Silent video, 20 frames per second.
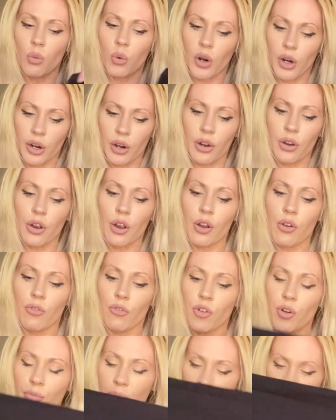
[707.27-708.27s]
work
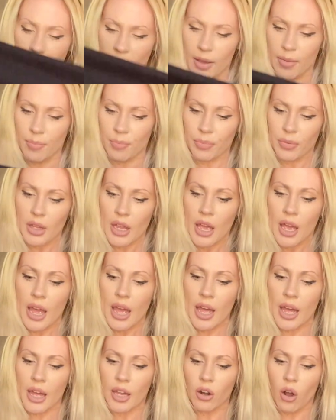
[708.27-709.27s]
for me.
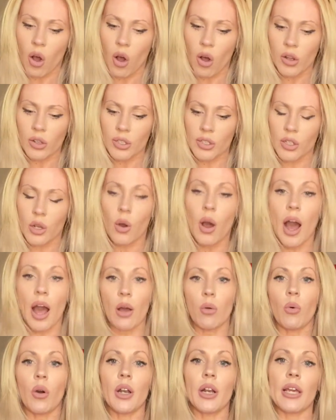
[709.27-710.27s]
And also, I
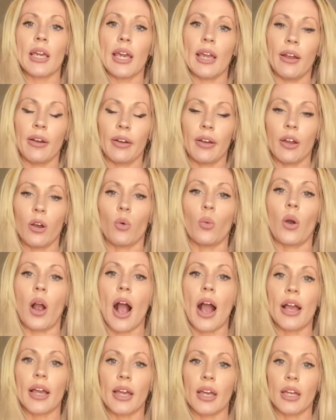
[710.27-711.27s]
want a carrier where
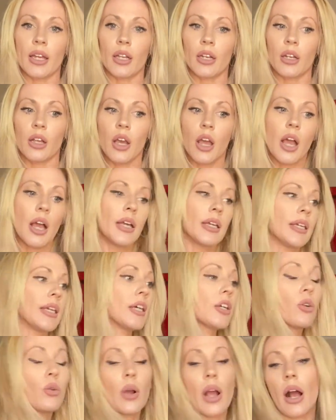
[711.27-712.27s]
I can
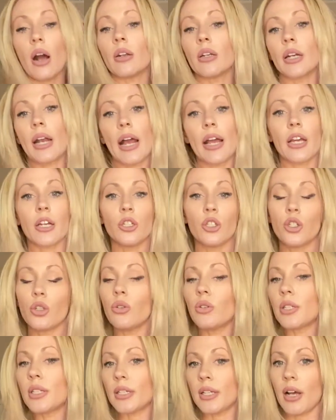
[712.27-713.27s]
get around and I can
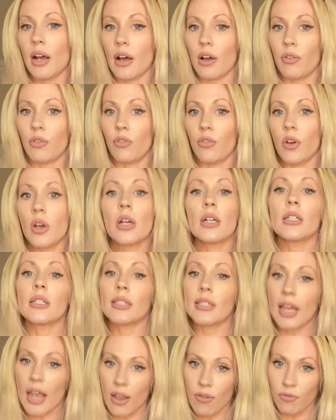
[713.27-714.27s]
do stuff
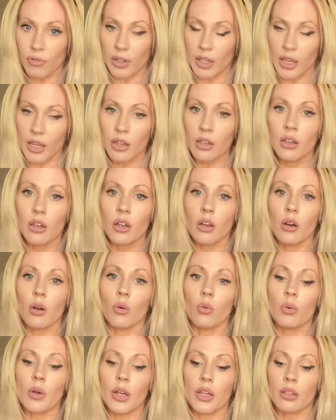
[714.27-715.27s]
safely
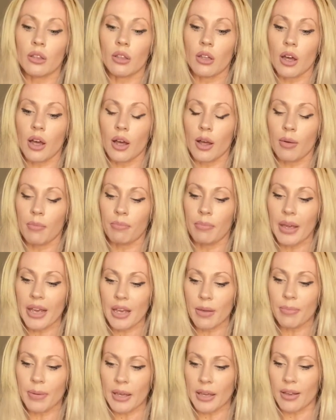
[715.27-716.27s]
with
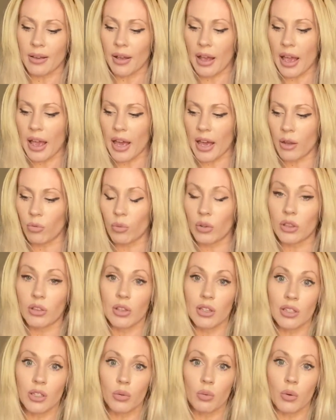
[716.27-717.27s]
baby. And with
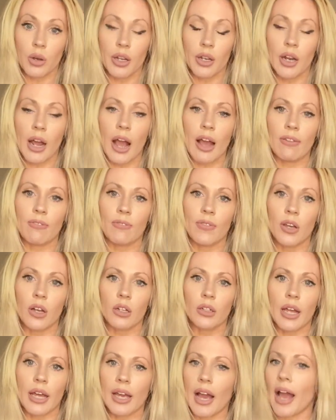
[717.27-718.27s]
this one, I feel
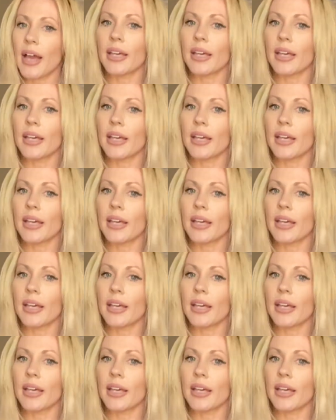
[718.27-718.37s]
like I